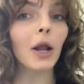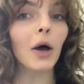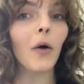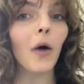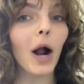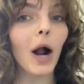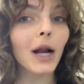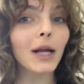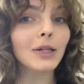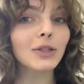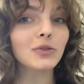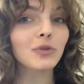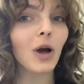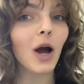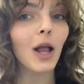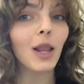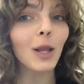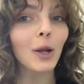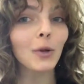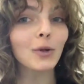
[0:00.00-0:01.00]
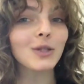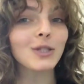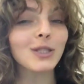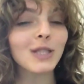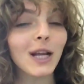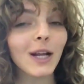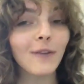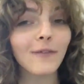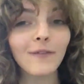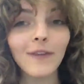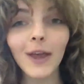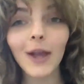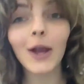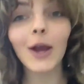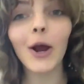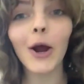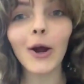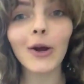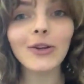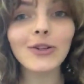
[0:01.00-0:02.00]
I know how to draw little stick
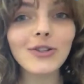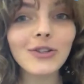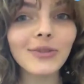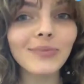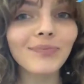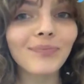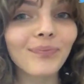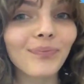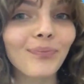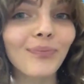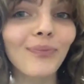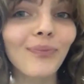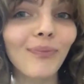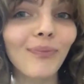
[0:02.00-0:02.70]
figures.